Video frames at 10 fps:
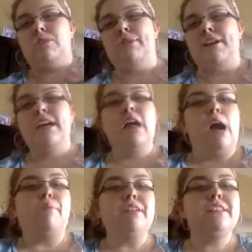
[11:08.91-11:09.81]
I'm just
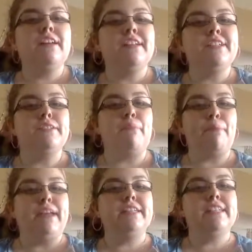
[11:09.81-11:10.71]
telling you the basic
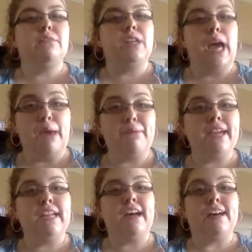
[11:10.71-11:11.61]
what I paid, not
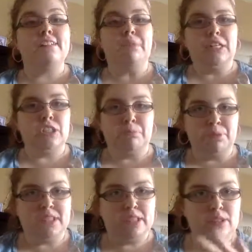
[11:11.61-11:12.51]
my shipping
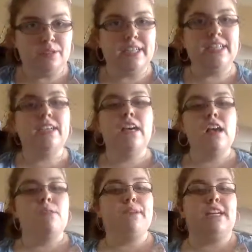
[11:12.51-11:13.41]
including because
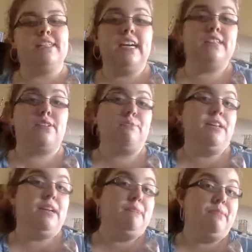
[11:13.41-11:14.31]
that's going to be a lot more
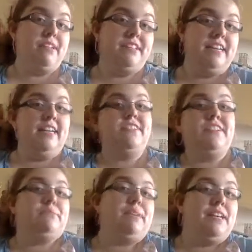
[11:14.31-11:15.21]
than that, trust
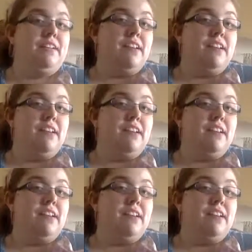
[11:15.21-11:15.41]
me.